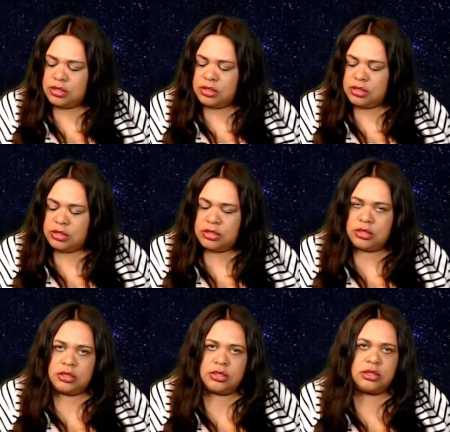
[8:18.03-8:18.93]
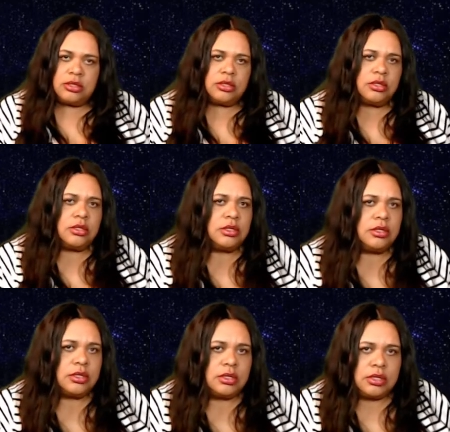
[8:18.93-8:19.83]

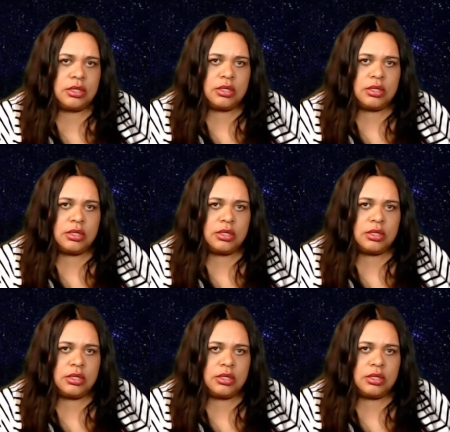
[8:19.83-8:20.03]
No one is speaking in this clip.